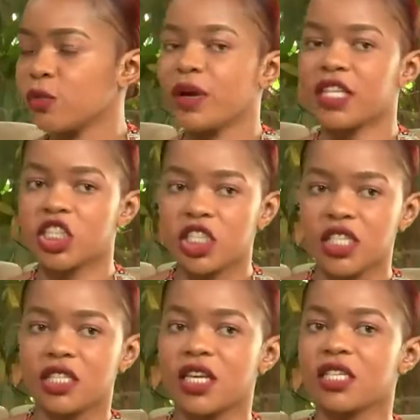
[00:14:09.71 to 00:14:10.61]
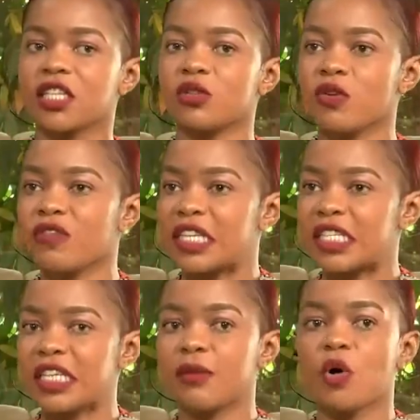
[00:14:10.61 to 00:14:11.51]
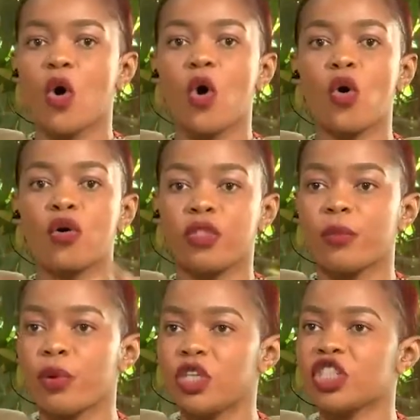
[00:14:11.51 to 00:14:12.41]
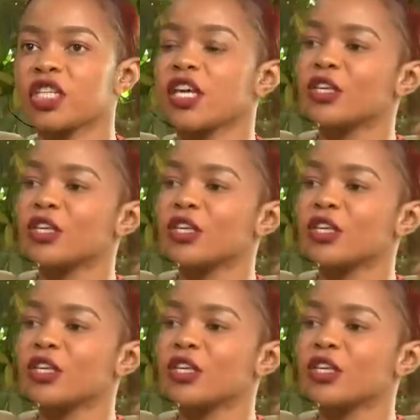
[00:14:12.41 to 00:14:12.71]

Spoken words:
but just the success of the team or the project.